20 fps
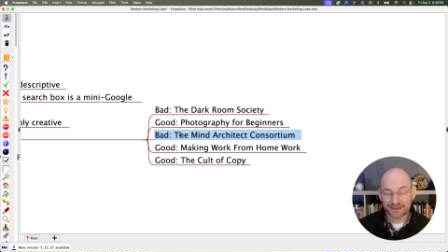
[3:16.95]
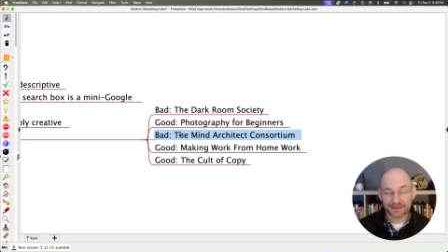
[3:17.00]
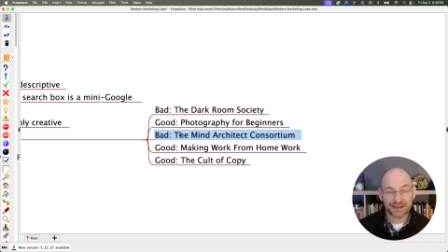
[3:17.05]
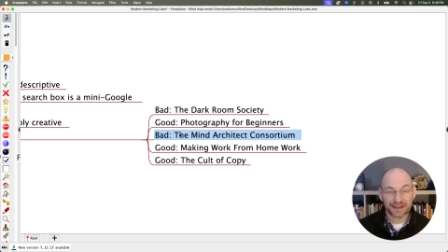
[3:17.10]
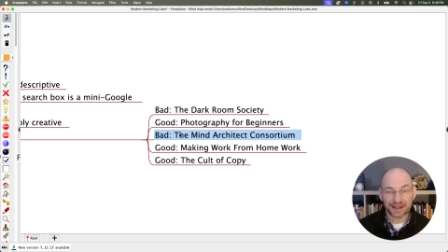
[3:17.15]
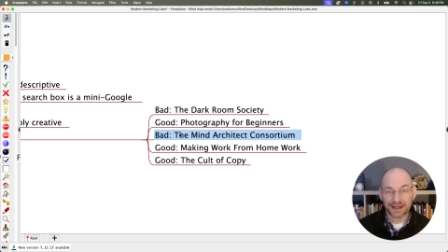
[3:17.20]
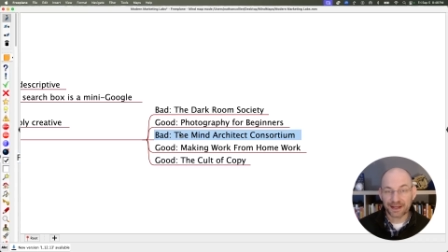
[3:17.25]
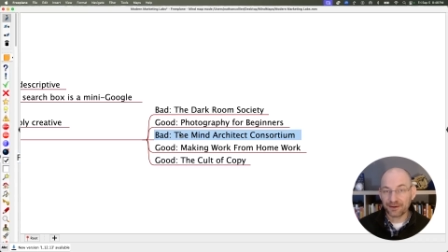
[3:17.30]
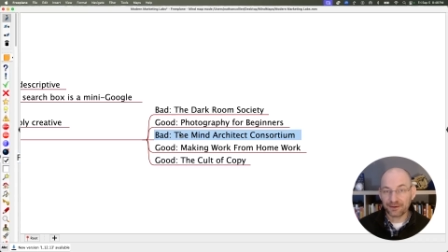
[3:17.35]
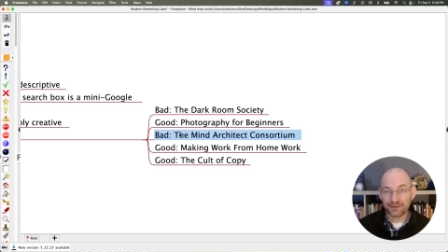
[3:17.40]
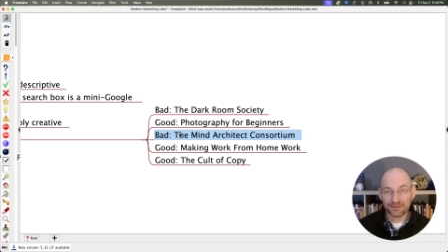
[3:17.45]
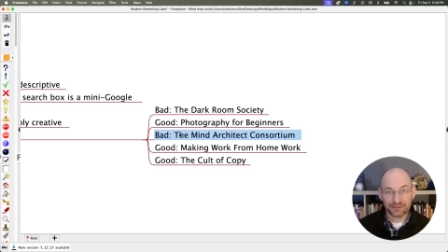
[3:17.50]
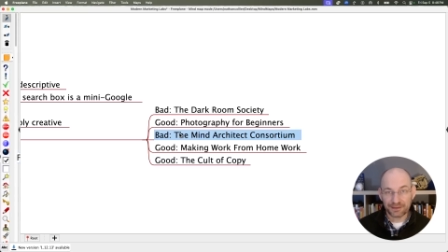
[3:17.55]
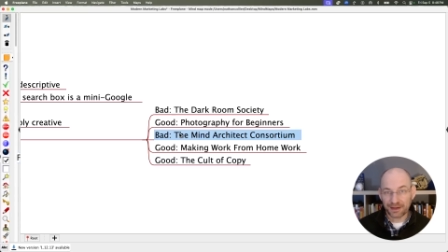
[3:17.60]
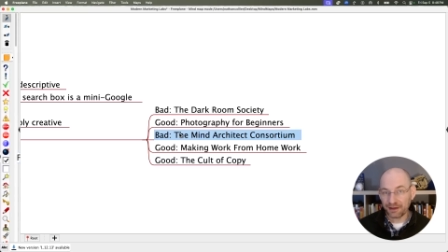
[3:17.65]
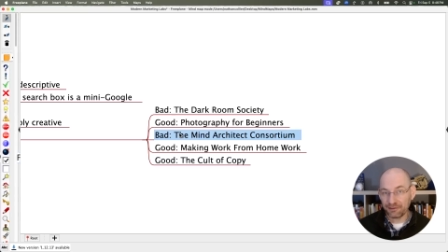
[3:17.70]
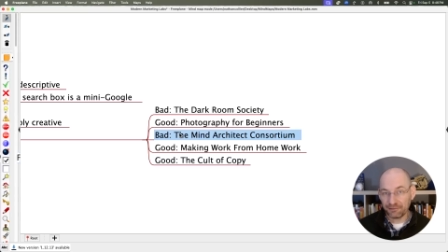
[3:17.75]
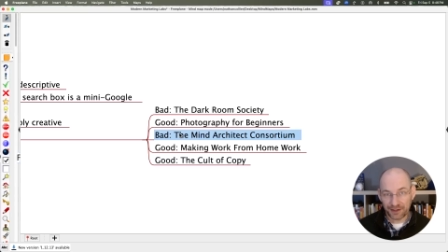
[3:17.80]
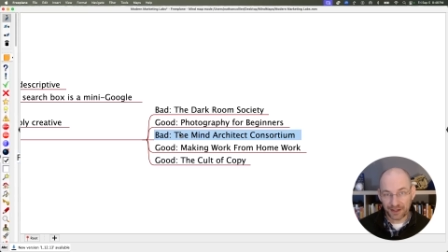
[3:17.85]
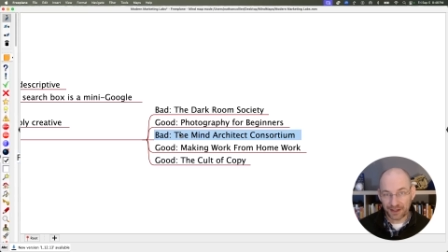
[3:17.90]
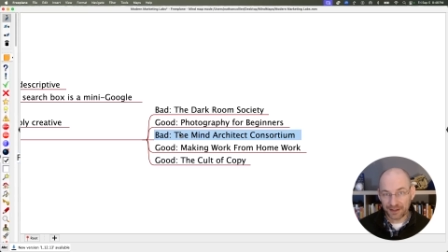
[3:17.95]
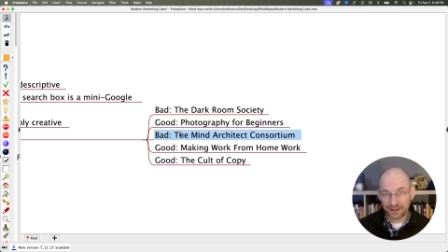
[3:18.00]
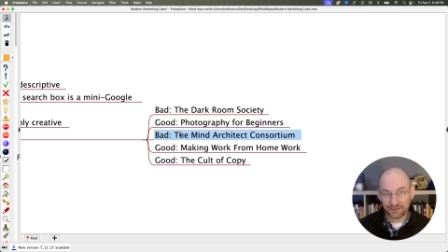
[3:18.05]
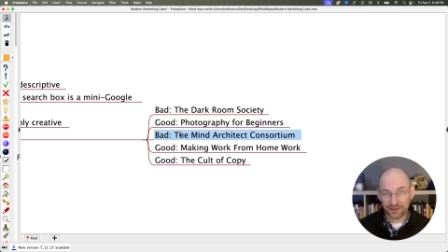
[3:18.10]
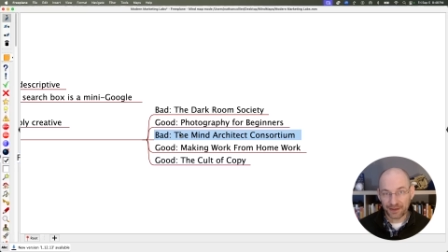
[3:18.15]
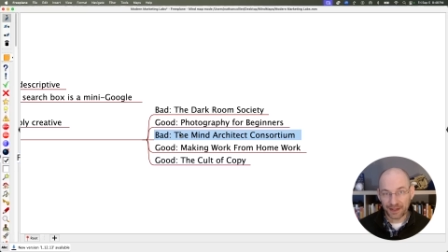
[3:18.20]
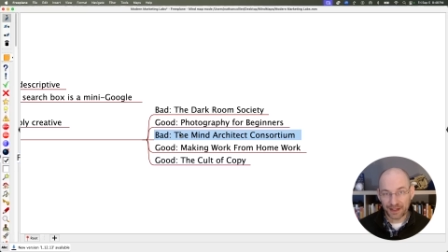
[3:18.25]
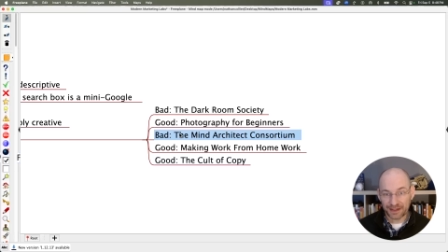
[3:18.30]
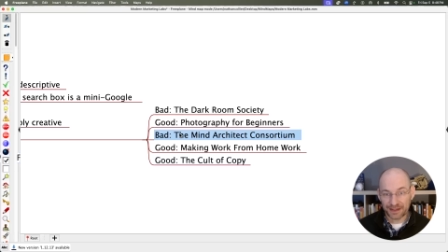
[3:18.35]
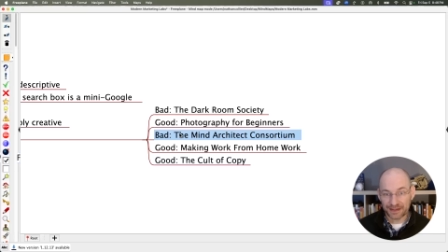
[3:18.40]
I don't have any idea what
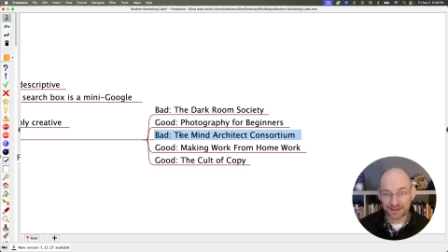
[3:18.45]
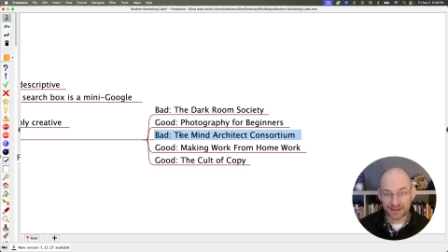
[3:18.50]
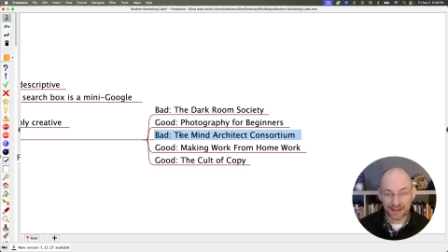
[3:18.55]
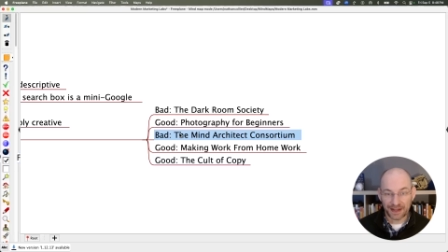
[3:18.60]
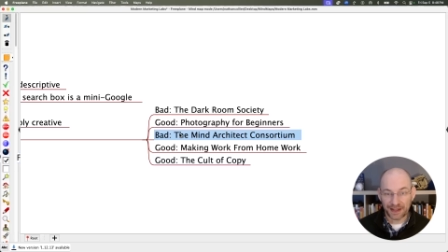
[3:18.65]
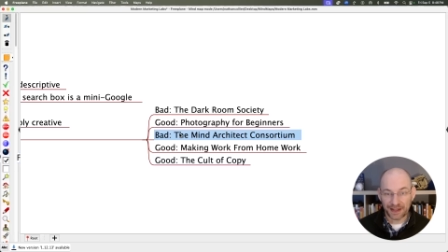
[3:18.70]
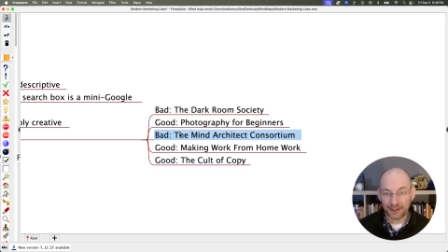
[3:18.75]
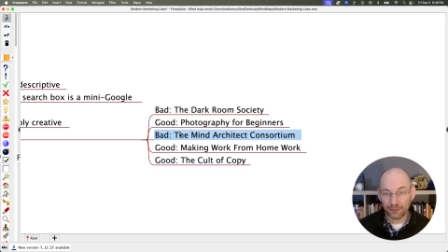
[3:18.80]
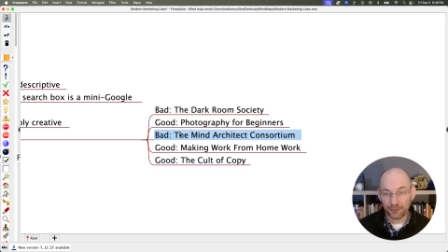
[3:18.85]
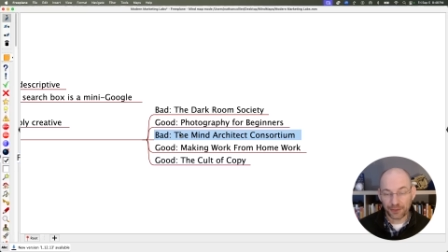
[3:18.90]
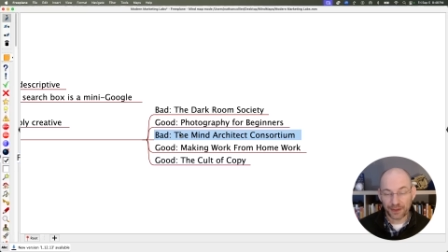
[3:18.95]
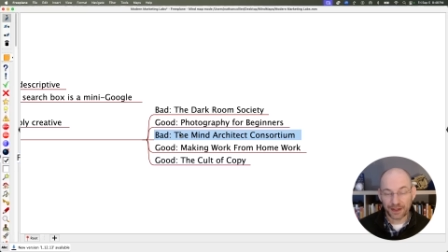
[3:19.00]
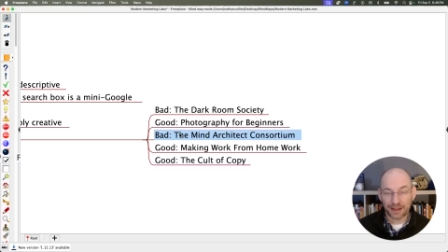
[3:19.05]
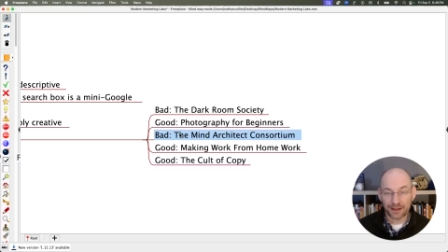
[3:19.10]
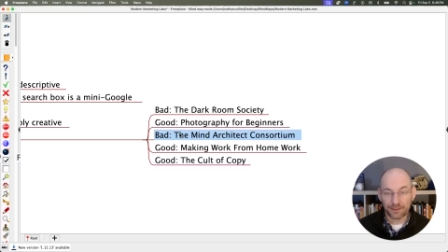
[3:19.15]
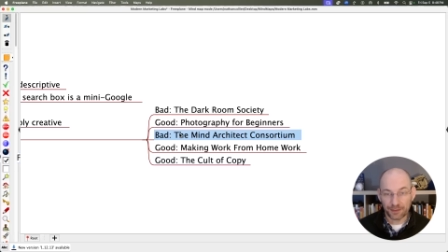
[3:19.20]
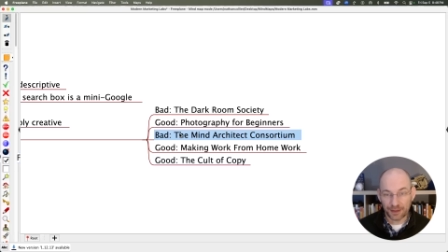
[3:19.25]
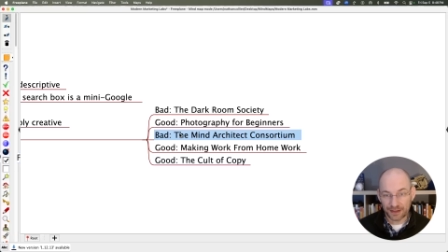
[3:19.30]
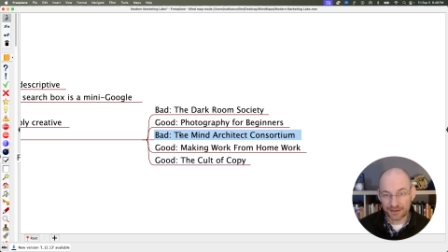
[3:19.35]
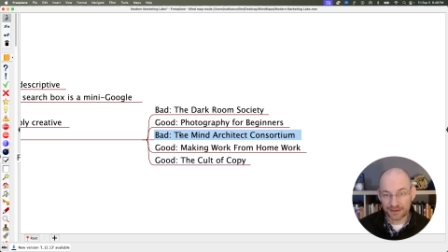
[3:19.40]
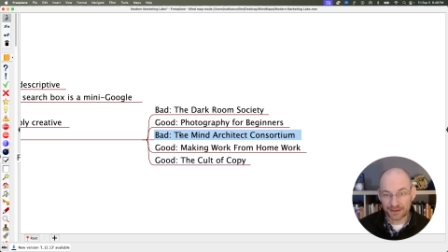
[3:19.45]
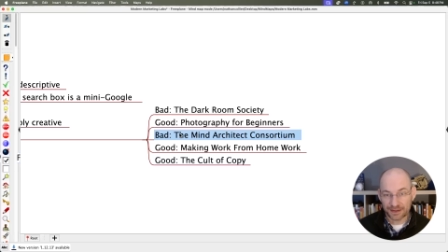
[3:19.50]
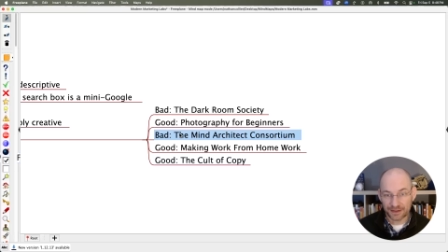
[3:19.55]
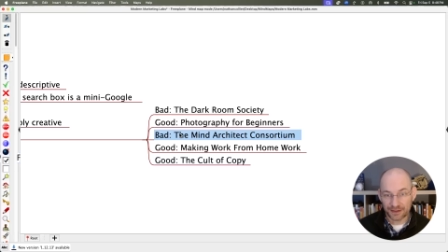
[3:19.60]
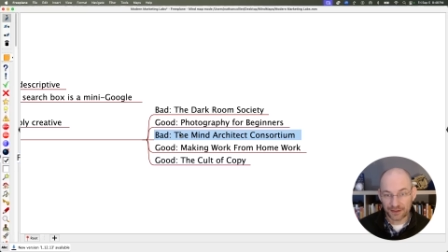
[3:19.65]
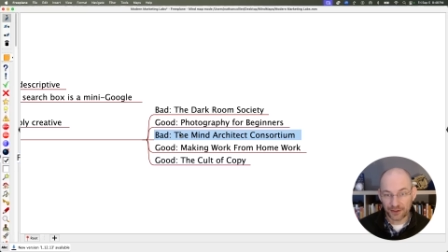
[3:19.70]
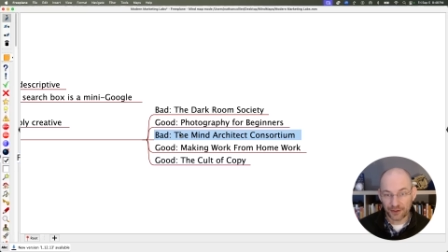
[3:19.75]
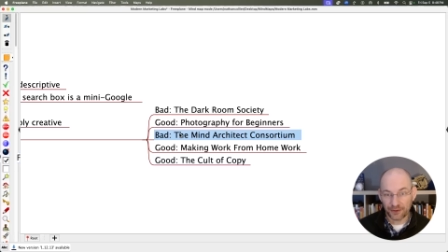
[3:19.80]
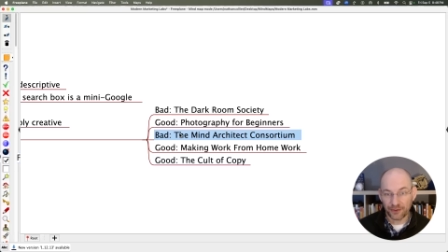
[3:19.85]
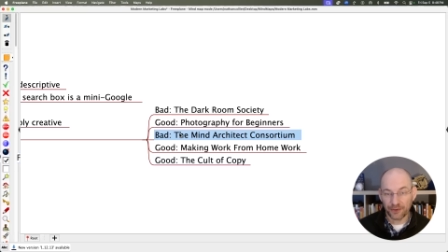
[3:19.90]
that is, and I don't think anybody's going to
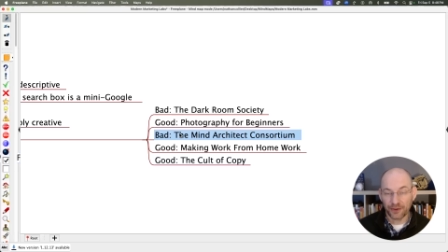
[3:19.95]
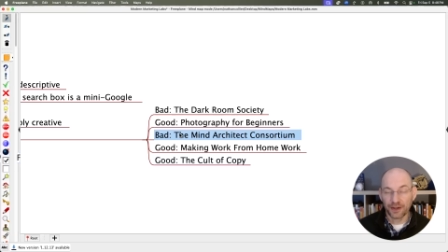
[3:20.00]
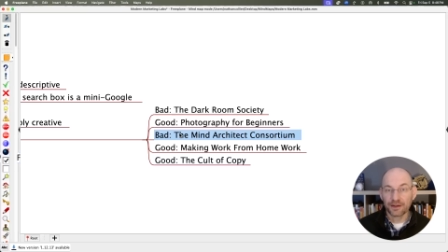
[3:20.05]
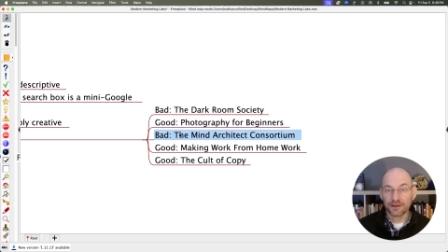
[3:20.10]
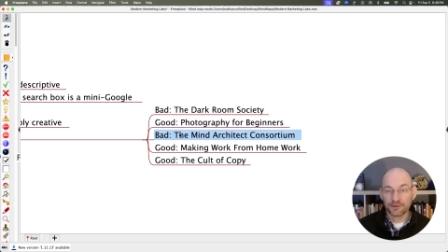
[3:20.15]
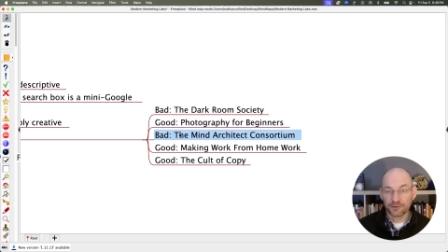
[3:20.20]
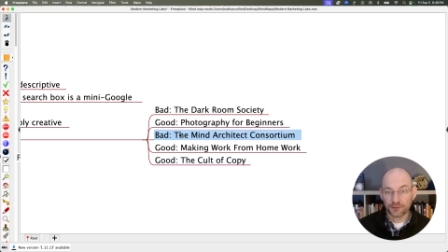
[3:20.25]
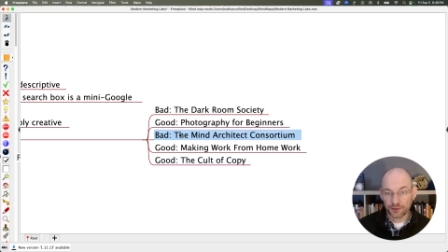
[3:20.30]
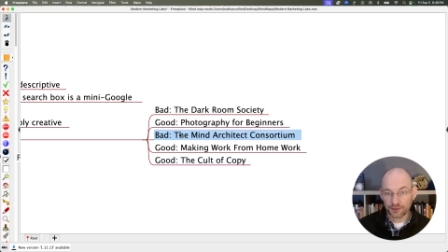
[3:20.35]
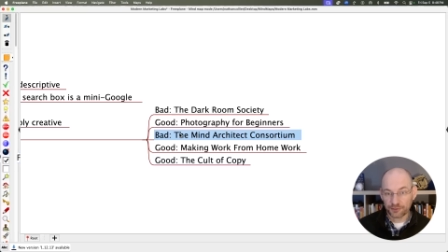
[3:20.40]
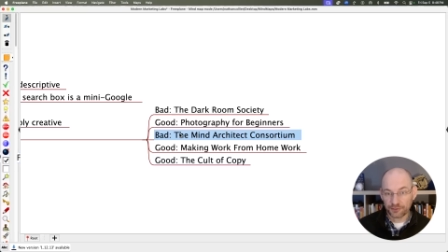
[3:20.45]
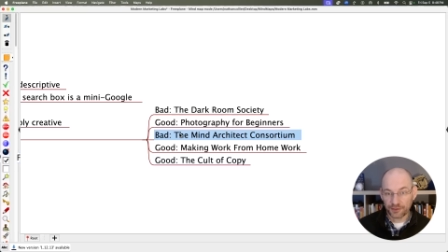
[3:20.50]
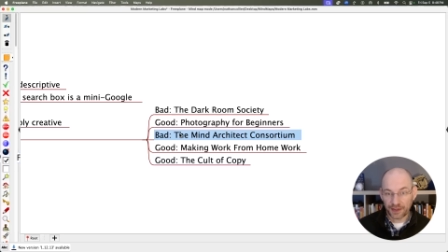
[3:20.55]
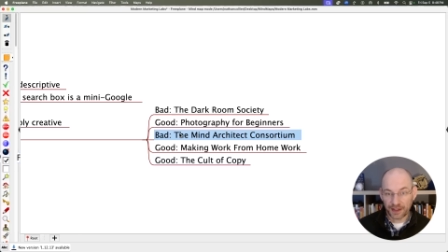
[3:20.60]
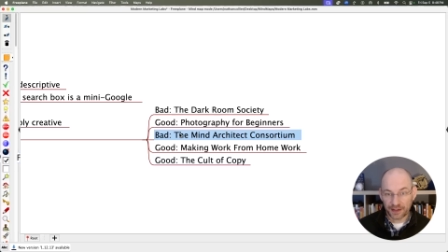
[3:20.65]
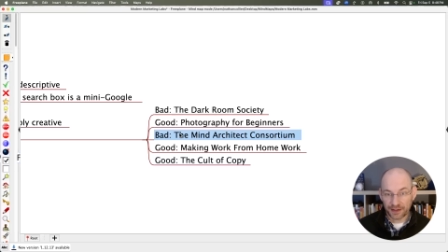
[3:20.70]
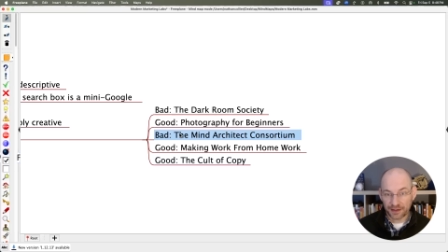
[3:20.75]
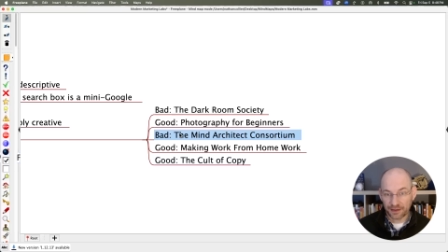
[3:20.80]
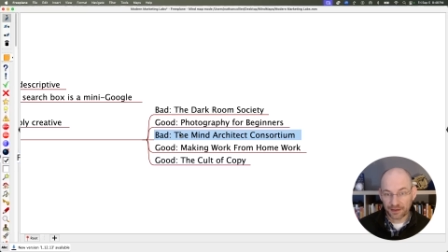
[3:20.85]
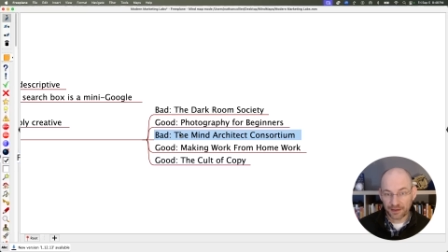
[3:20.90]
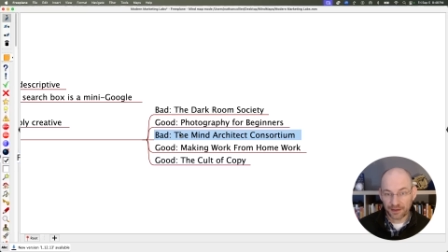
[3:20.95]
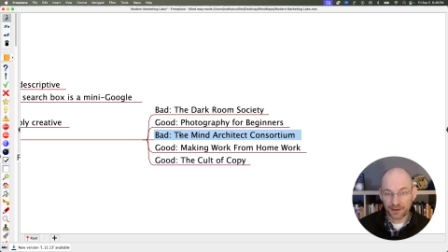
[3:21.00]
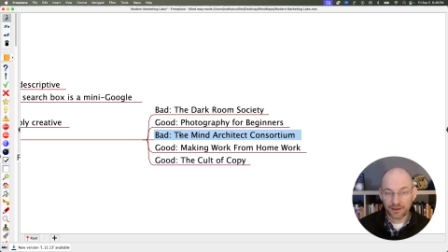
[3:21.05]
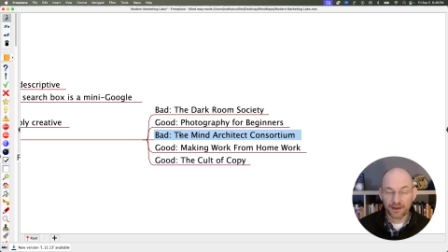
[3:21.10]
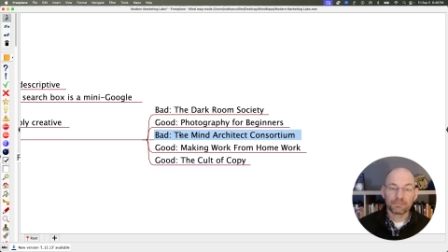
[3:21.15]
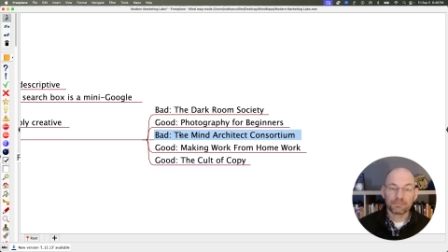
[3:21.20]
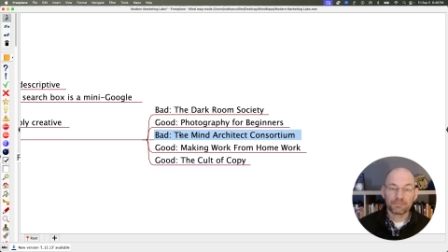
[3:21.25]
go search for that kind of thing.